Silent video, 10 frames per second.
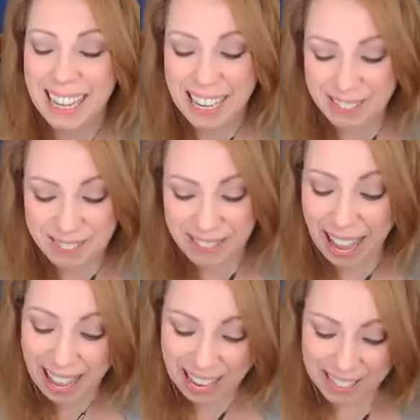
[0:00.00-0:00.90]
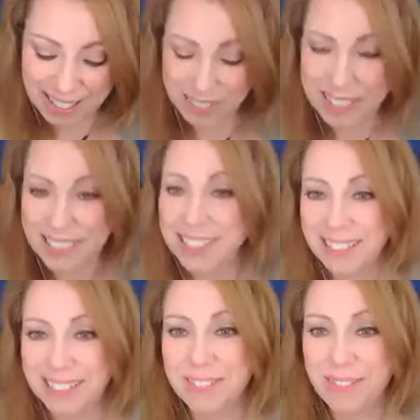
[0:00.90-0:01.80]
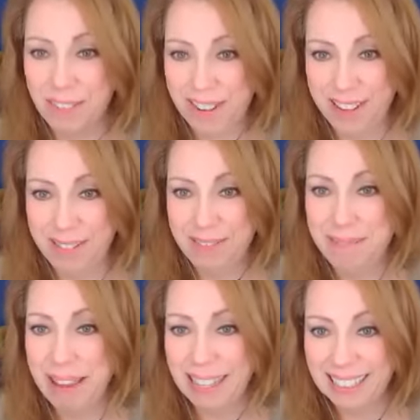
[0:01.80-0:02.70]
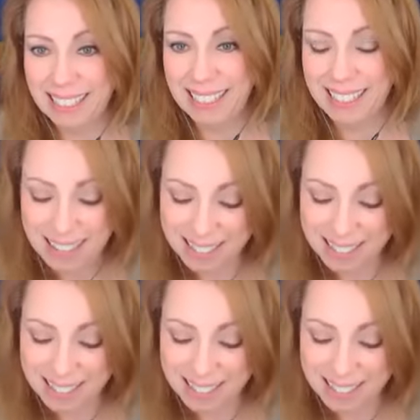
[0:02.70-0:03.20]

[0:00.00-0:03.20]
I had a question for you, Magalie.